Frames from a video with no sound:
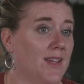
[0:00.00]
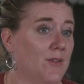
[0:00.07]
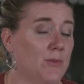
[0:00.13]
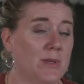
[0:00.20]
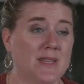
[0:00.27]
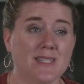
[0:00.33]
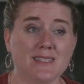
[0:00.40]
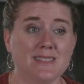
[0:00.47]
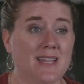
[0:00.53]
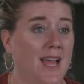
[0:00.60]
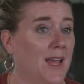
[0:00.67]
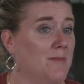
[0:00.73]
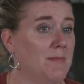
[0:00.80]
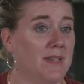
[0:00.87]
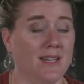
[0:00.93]
Within
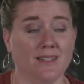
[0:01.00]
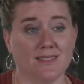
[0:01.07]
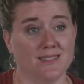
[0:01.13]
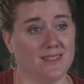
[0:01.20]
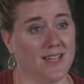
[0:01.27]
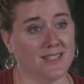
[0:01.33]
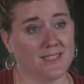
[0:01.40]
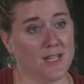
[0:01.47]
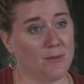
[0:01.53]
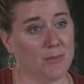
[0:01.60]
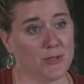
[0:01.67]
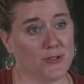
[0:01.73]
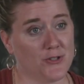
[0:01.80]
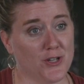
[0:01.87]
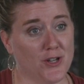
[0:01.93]
10 minutes, that
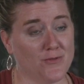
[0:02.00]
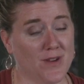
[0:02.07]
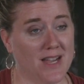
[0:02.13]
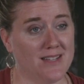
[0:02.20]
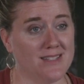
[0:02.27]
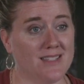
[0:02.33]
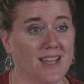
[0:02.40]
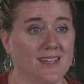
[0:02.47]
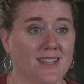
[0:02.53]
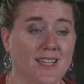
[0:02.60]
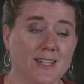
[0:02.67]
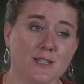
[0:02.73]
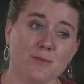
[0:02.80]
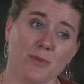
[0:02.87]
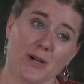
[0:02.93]
temperature can rise, and
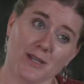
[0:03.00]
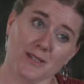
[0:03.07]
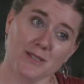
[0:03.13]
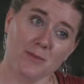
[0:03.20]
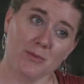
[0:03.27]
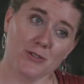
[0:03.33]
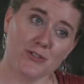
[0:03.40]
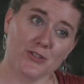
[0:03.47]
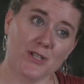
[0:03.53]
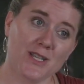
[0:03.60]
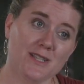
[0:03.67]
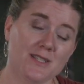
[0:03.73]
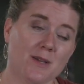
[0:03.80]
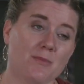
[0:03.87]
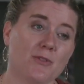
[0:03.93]
kids' body temperature
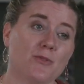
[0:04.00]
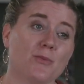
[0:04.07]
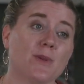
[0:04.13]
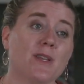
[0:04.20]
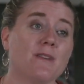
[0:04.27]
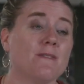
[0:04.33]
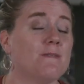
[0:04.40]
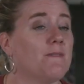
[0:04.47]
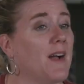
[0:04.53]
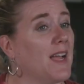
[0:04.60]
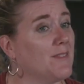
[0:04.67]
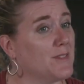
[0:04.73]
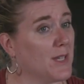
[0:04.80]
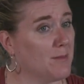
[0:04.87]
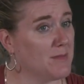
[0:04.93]
heats up 3 to
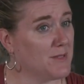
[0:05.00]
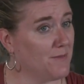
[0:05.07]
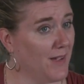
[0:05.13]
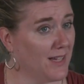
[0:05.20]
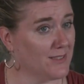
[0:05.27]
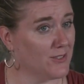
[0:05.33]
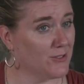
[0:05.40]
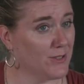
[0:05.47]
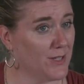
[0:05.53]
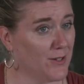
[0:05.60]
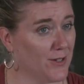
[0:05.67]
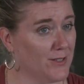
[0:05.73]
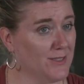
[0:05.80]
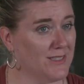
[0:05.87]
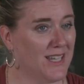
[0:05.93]
5 times faster than
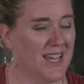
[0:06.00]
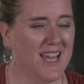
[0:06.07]
ours,